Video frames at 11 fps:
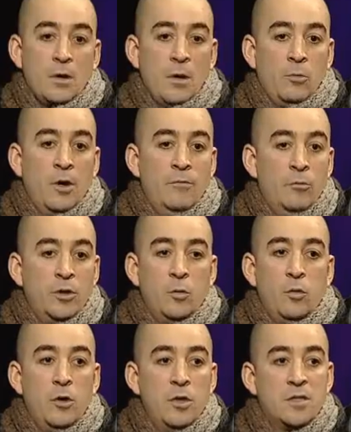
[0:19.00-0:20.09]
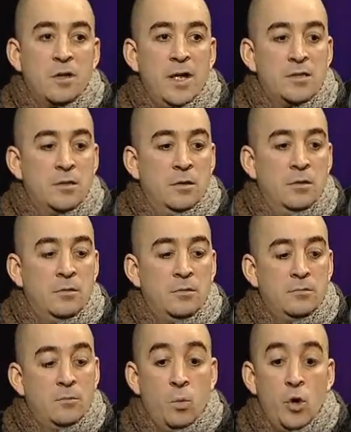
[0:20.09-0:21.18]
I'm clever with the words, I like to
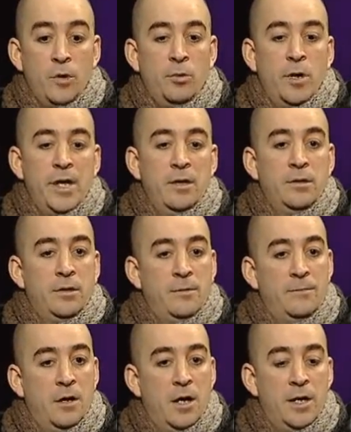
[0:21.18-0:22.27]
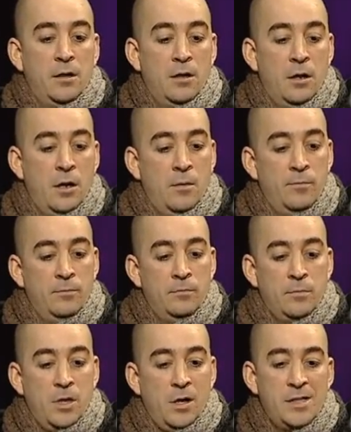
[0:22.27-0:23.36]
wordplay, if you like. Um,
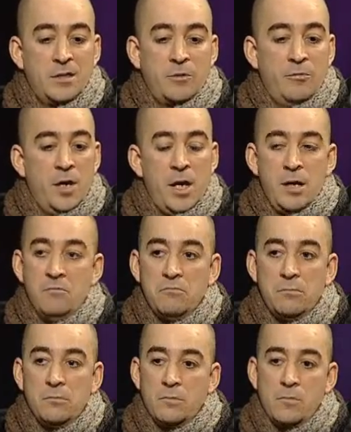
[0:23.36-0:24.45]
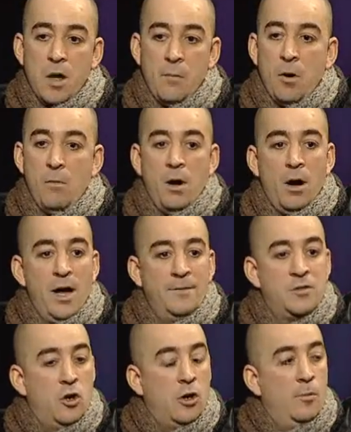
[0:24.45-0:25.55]
I like to create about my
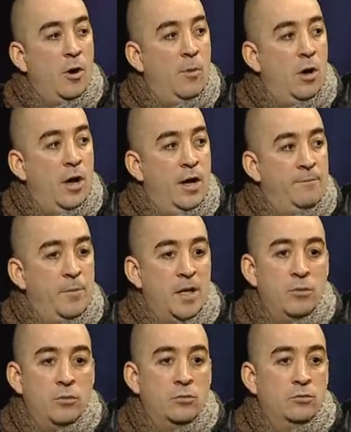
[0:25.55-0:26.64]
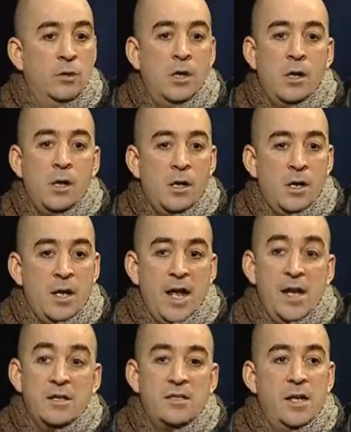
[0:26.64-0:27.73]
life, talk about my life, people,
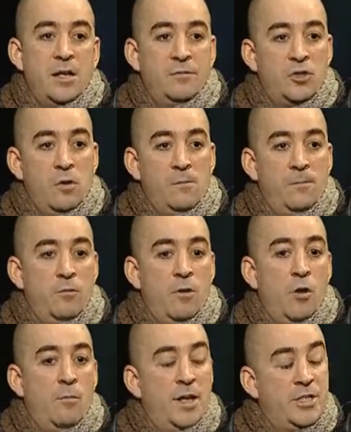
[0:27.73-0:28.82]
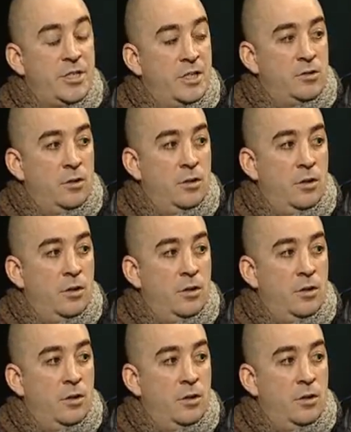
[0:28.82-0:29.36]
in the city of Salford around Manchester.